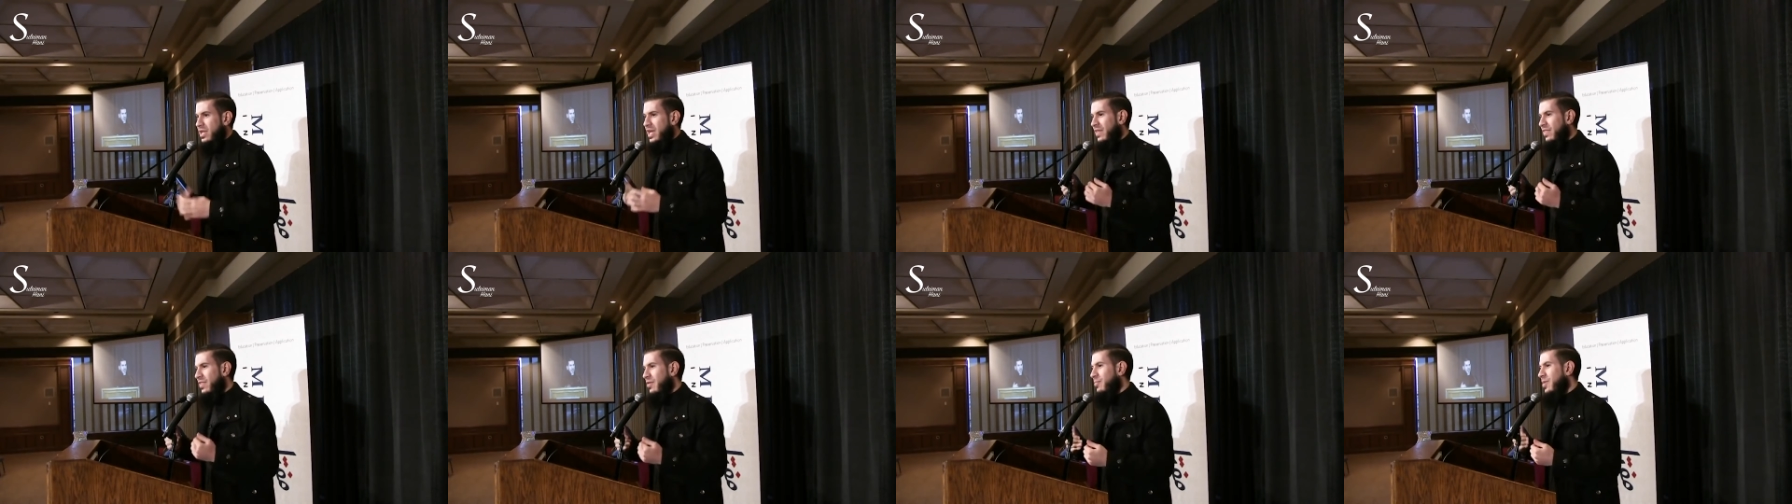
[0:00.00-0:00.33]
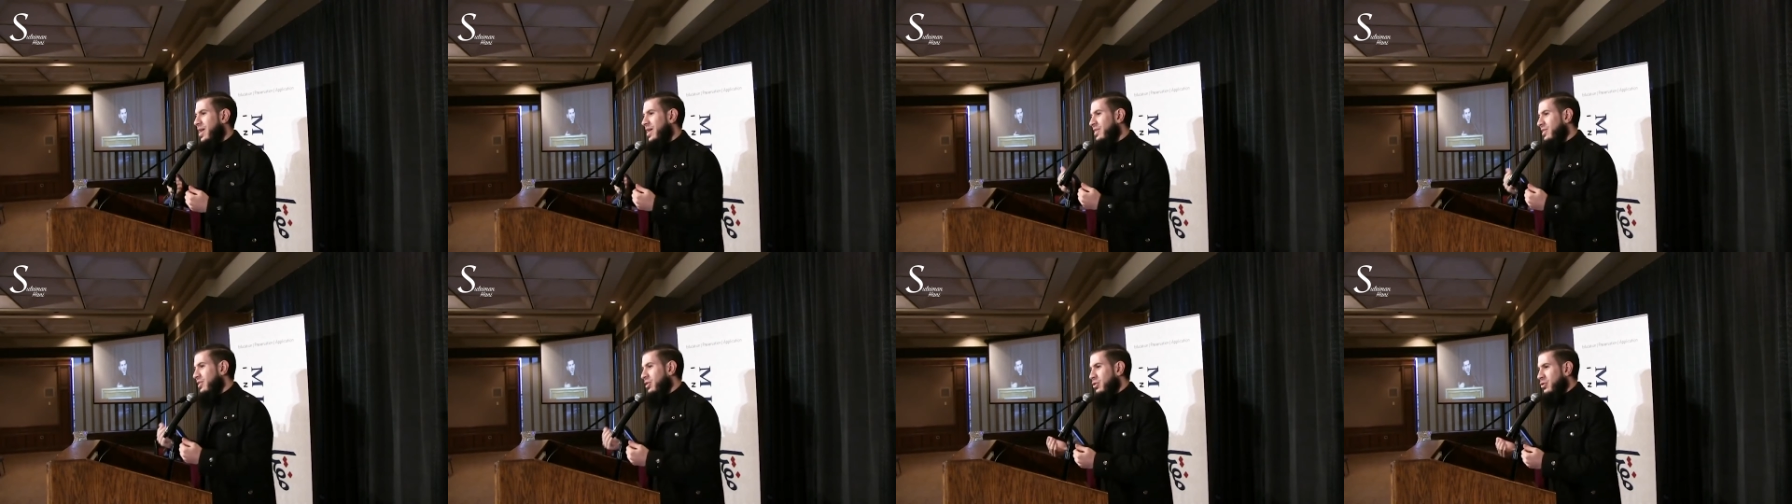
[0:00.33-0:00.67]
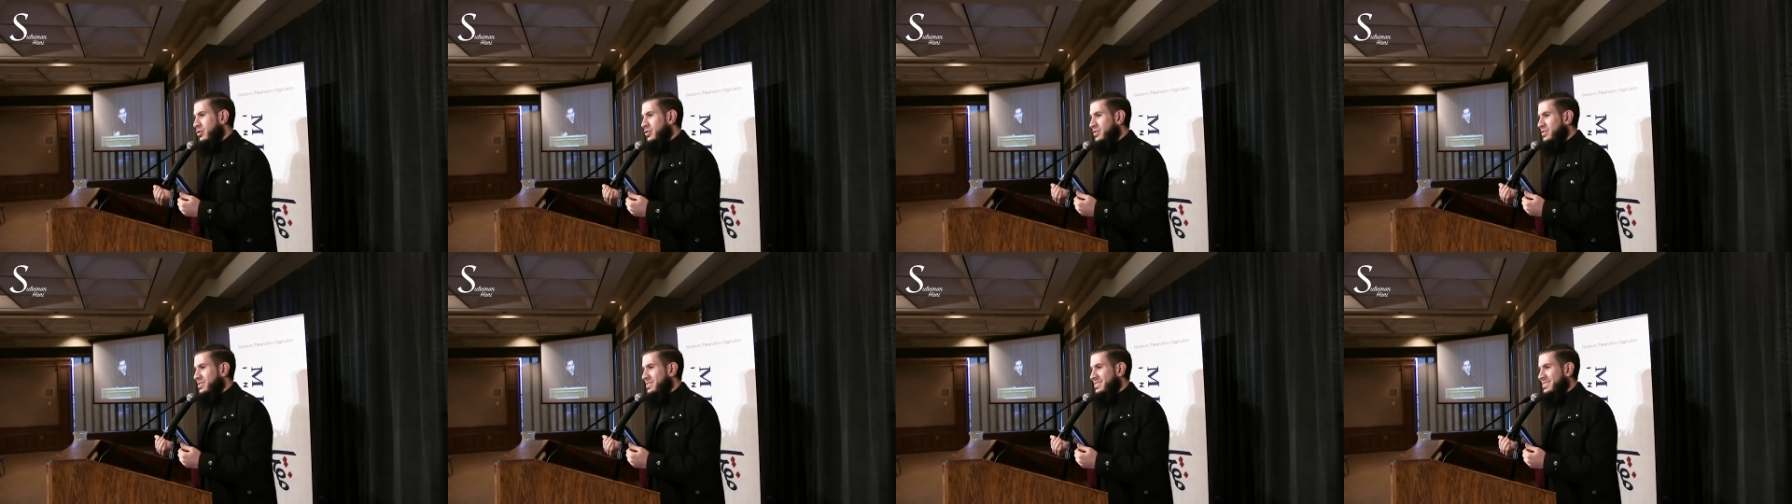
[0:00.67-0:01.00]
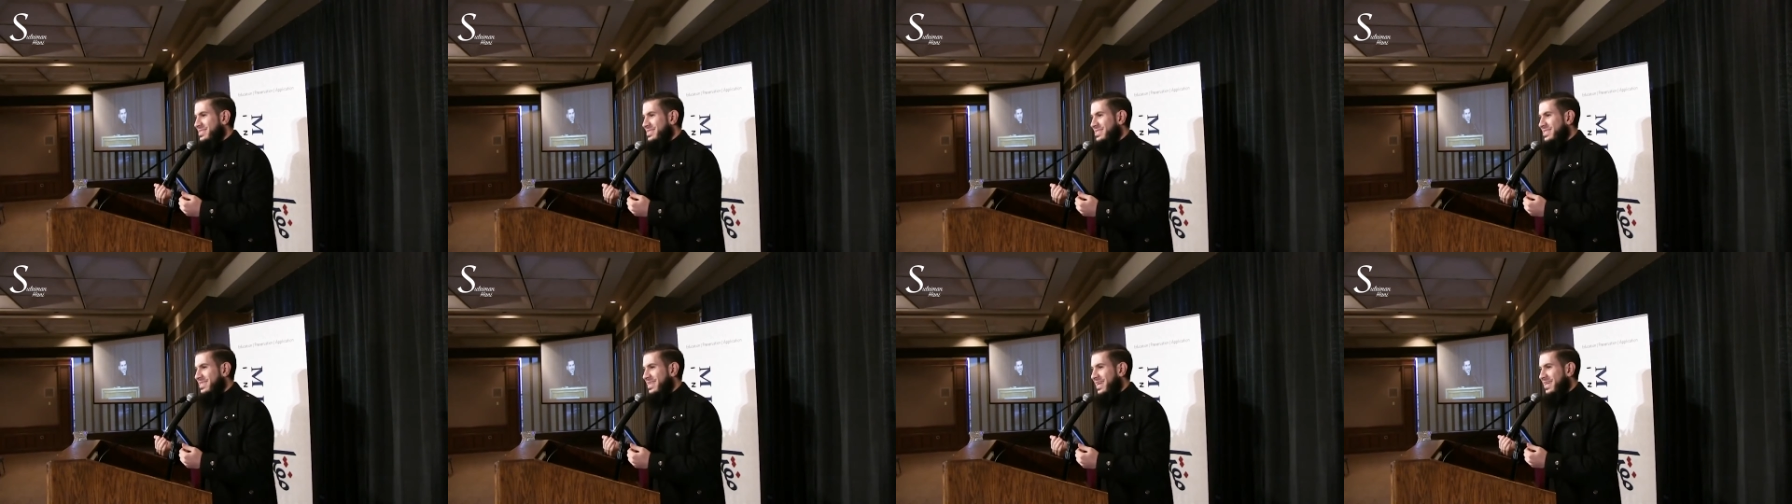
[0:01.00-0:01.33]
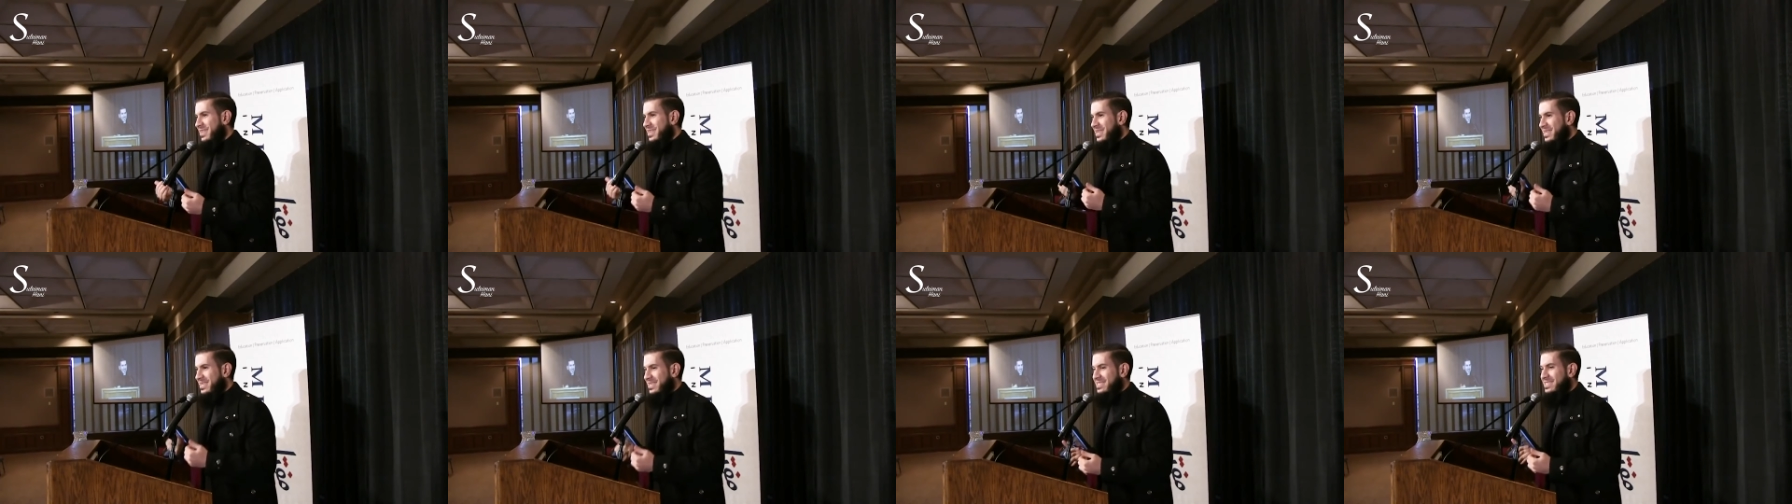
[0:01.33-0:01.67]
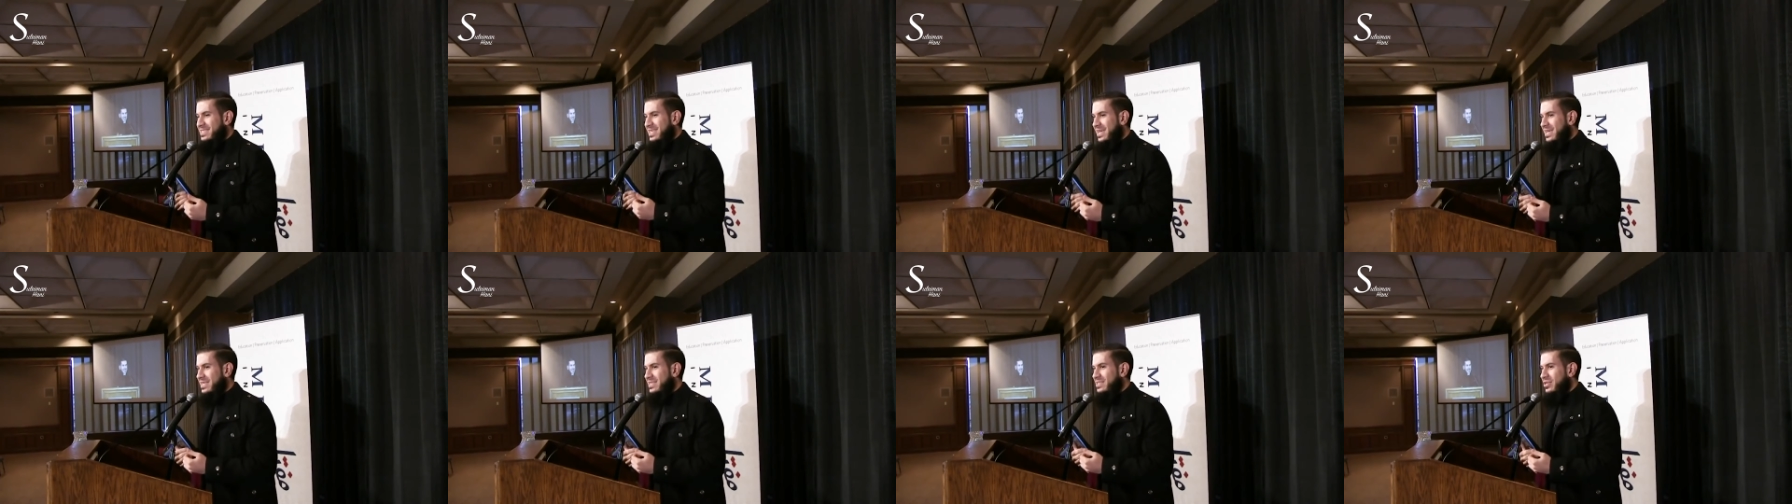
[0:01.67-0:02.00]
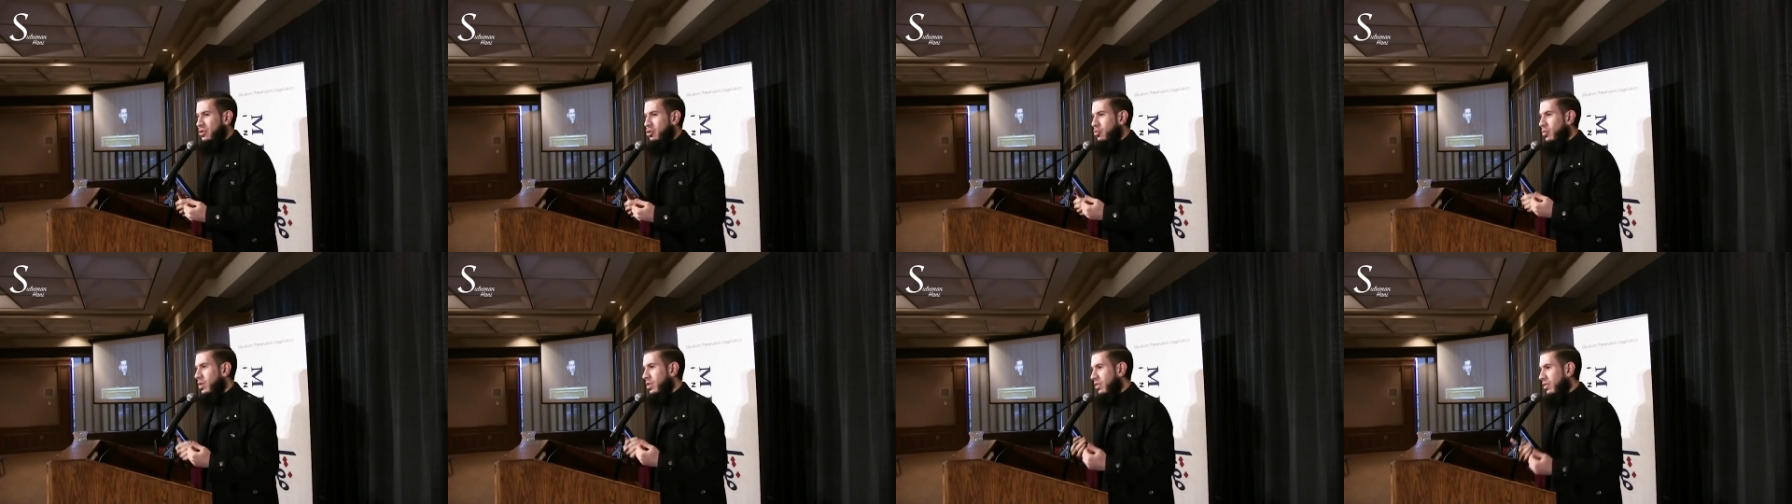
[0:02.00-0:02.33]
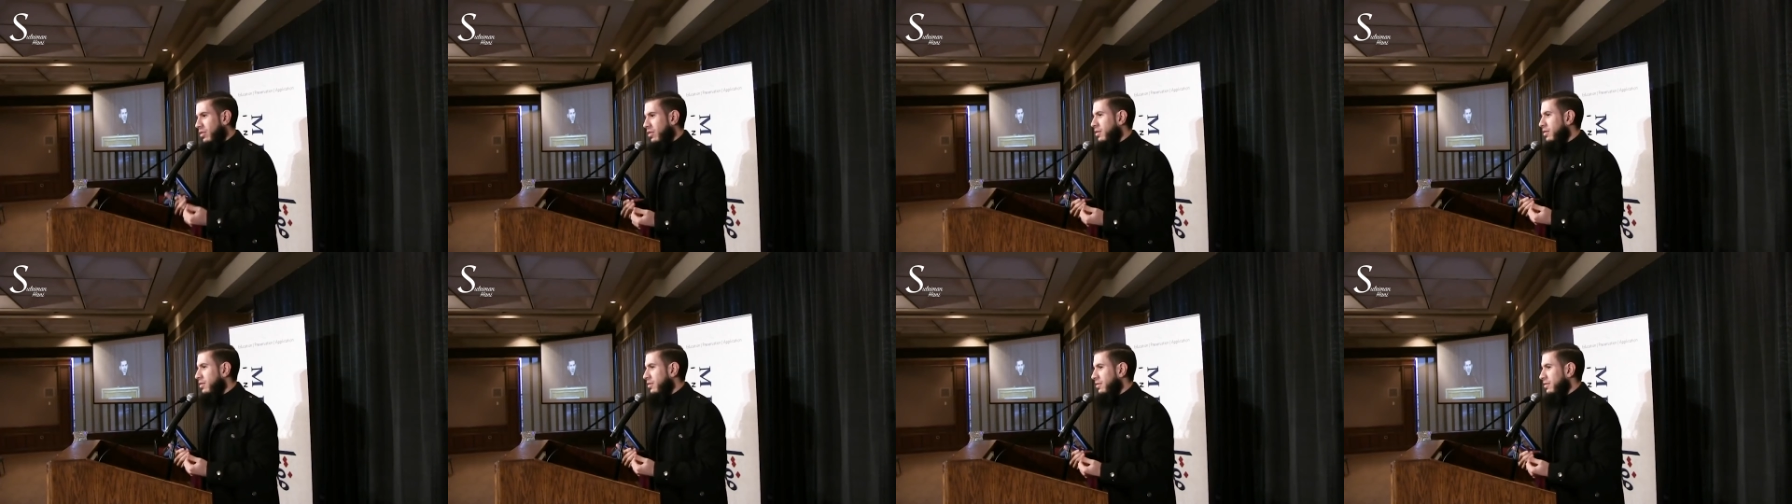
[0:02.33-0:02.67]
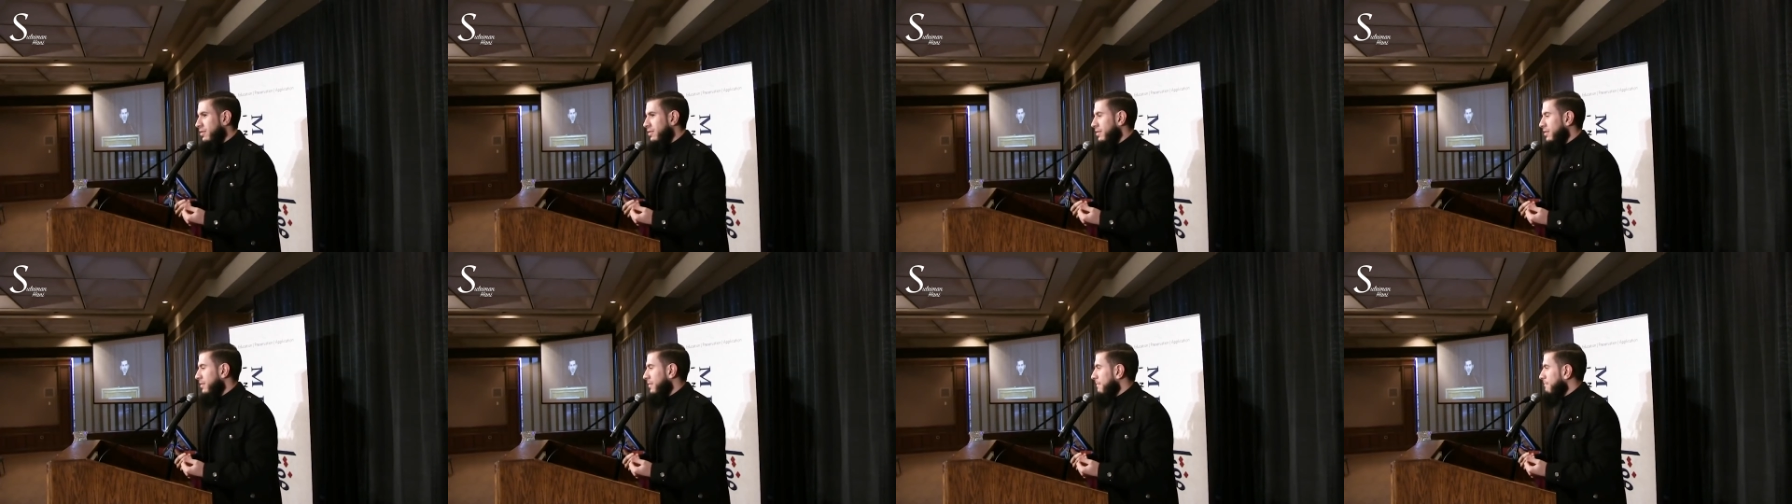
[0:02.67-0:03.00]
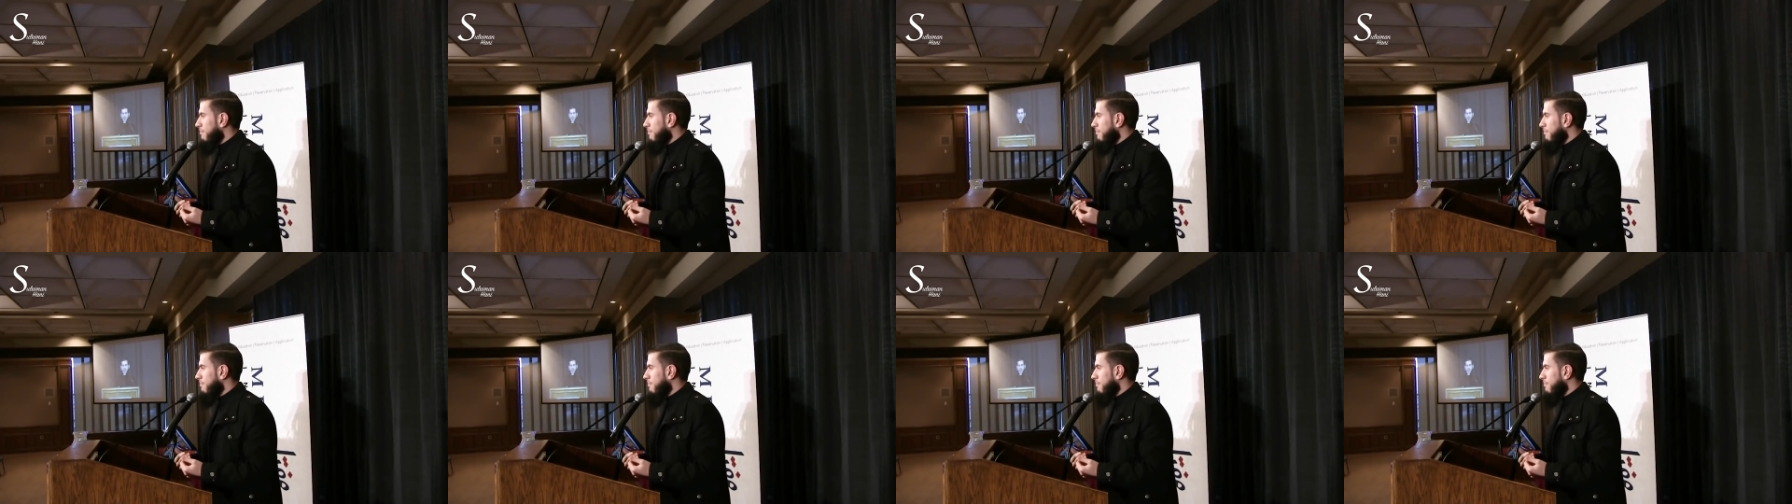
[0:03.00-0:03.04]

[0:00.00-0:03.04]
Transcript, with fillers: And the man looks and he says, "Oh Allah,